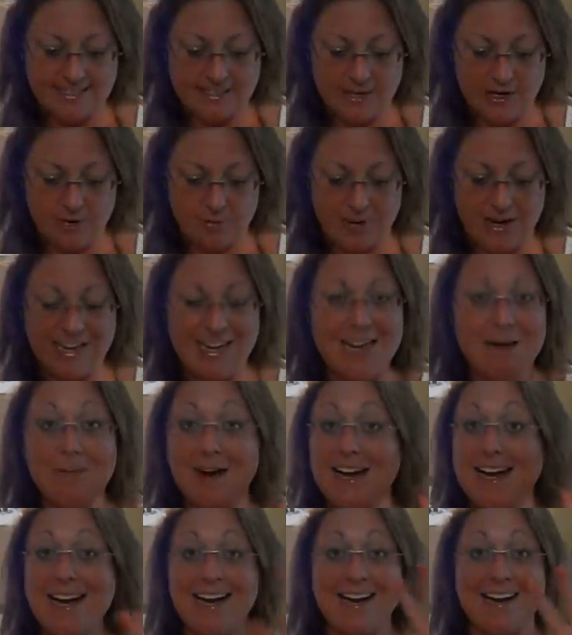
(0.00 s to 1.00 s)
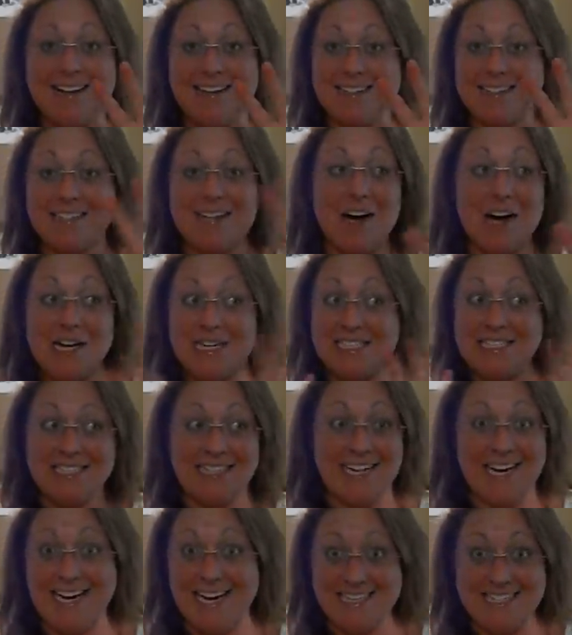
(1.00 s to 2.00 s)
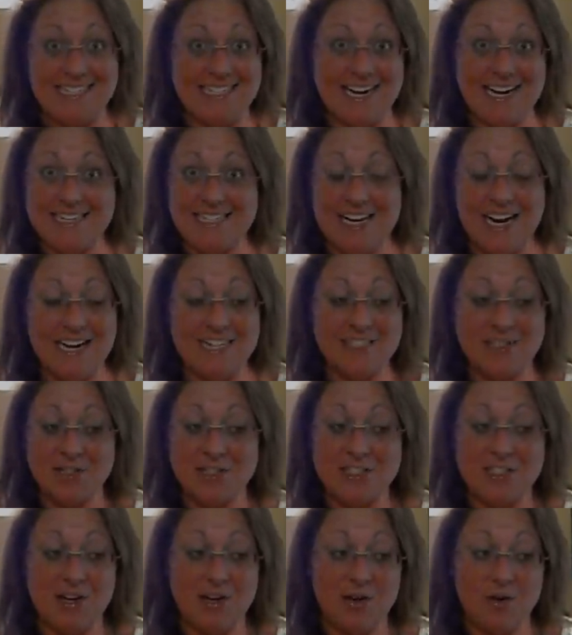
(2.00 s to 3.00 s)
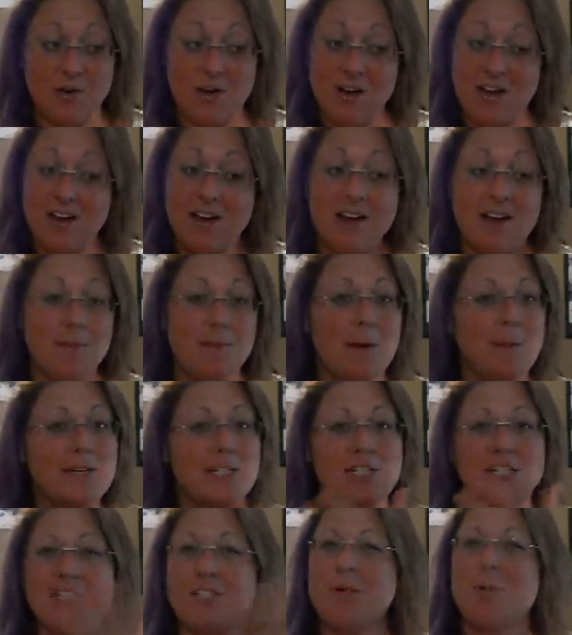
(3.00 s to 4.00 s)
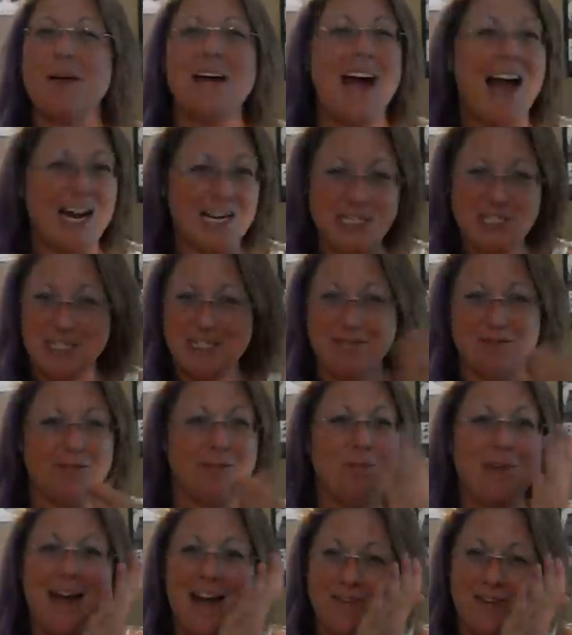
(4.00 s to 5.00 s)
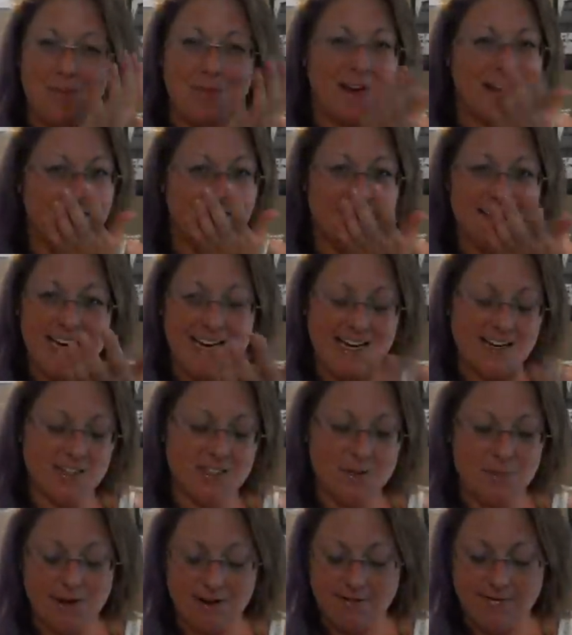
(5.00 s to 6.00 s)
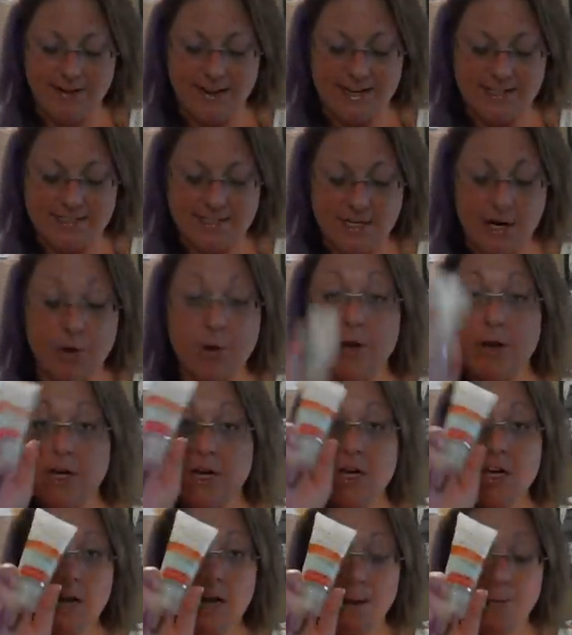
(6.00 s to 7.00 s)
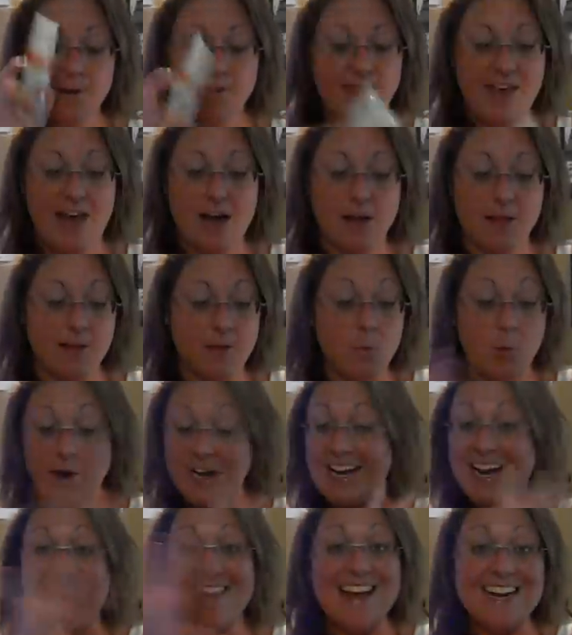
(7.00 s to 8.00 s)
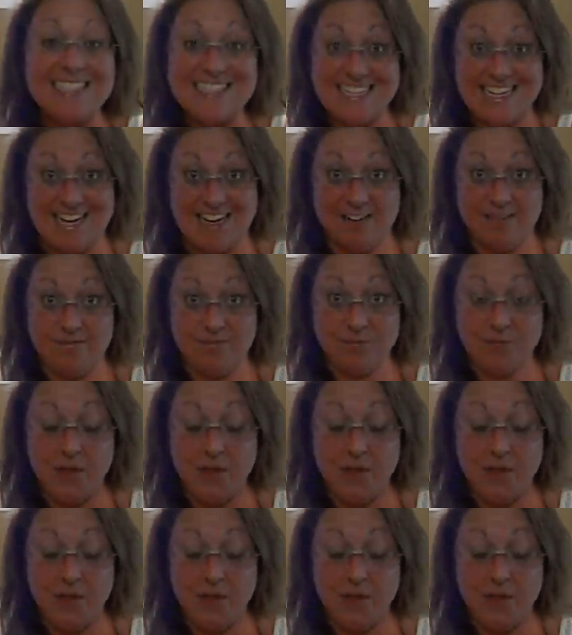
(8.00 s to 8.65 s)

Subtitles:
So, but I keep my hands constantly hand sanitizer, so maybe it's just the reaction from having my hands on my face. So I put that on in the morning, and that's it.